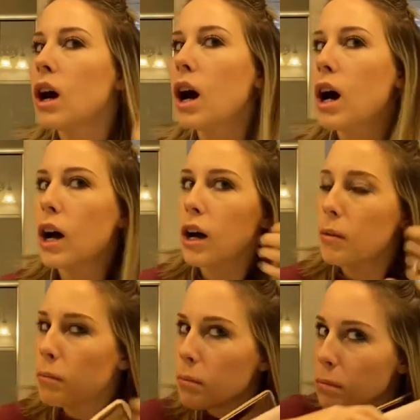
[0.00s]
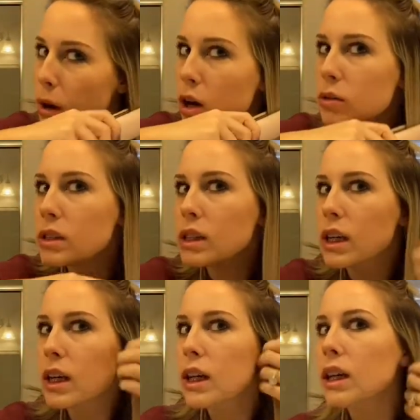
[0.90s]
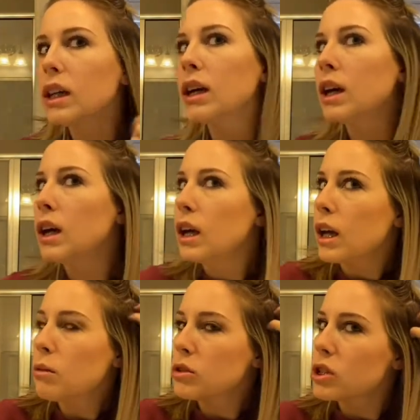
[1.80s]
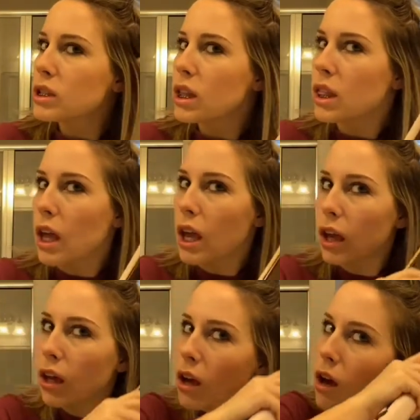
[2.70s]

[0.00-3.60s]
posted, it was just a thing.